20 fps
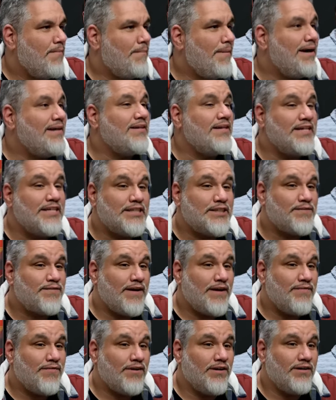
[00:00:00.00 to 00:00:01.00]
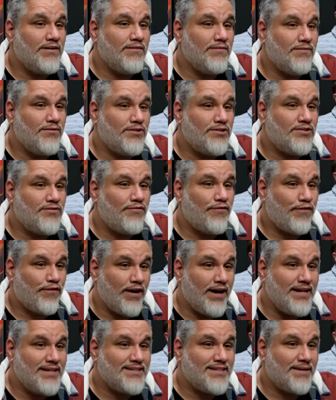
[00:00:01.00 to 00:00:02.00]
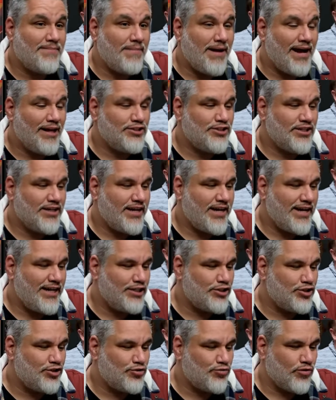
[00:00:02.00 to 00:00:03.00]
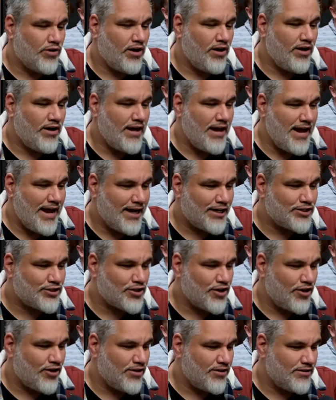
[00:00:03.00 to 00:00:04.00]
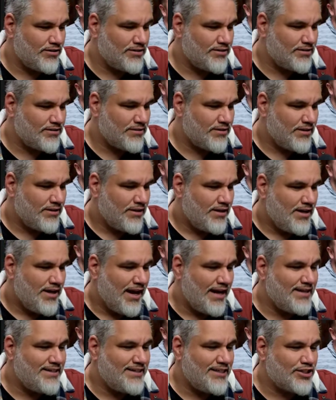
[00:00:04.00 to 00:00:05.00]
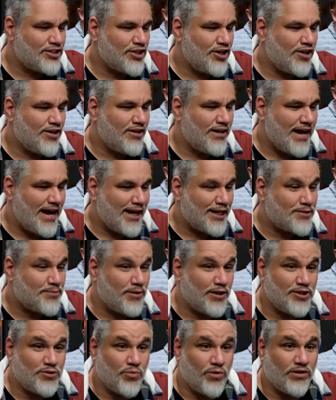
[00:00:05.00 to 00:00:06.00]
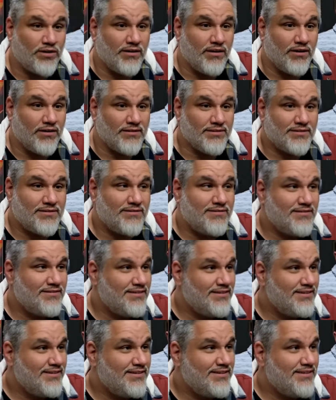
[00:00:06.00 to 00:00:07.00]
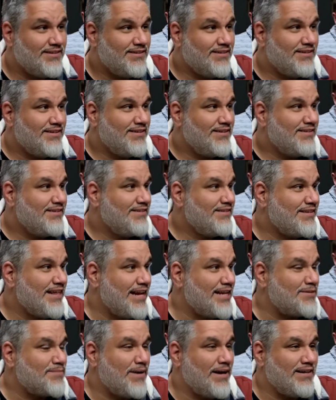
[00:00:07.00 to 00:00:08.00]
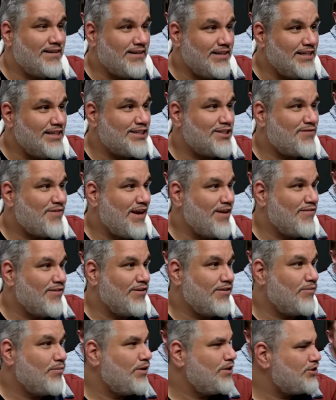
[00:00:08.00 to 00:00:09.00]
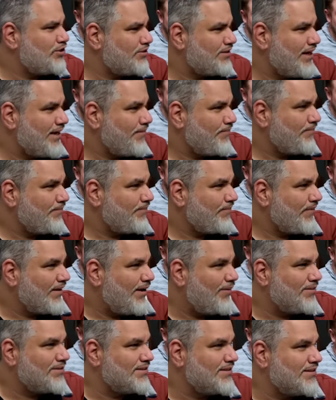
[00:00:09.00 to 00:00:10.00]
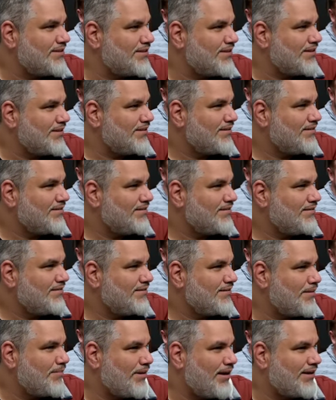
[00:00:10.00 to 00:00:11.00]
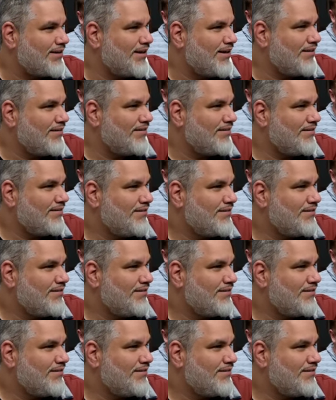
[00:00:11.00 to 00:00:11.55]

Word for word: My least favorite phrase in Magic is draw X cards and discard X plus one cards. That is my least favorite. What did you say? I wasn't listening. I blacked out.